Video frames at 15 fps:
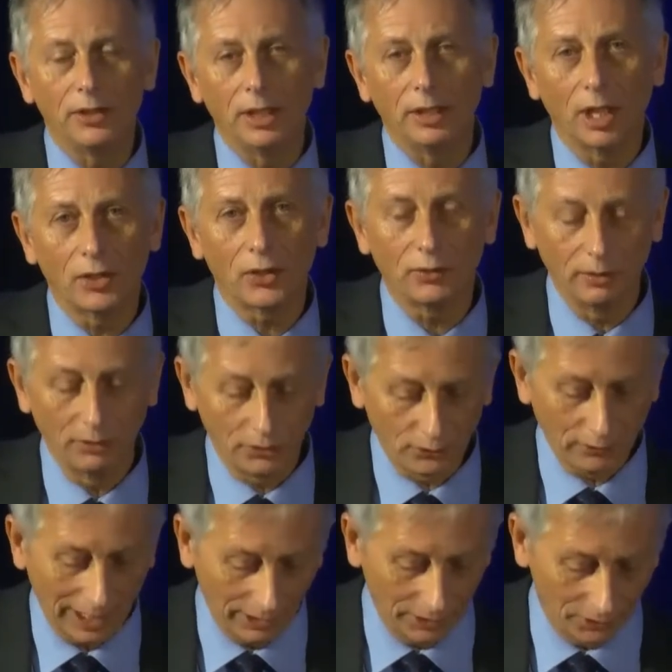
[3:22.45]
industrial
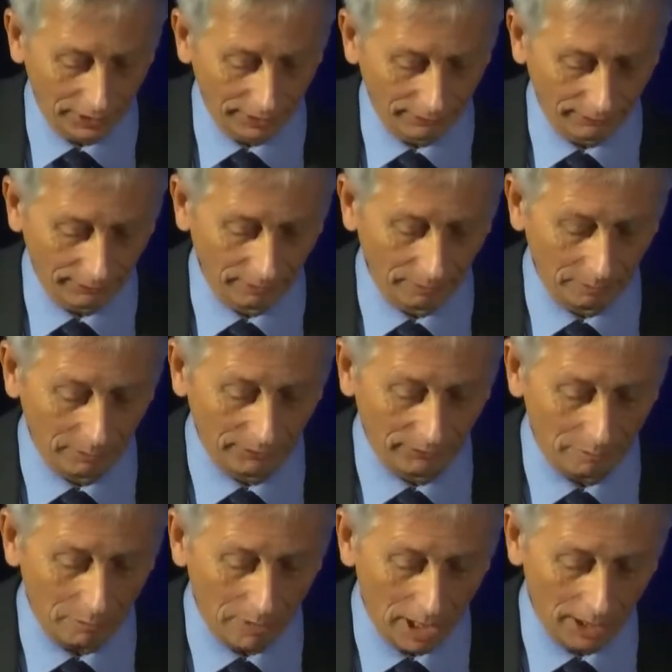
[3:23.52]
strategy from
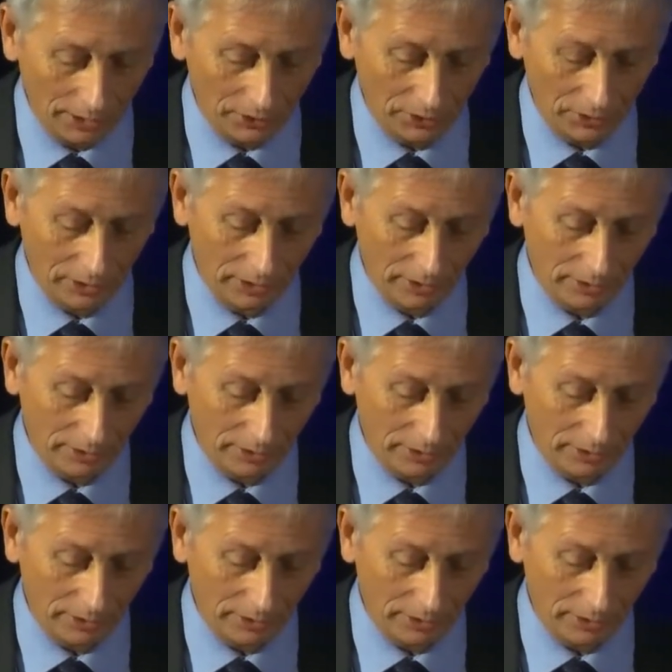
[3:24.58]
March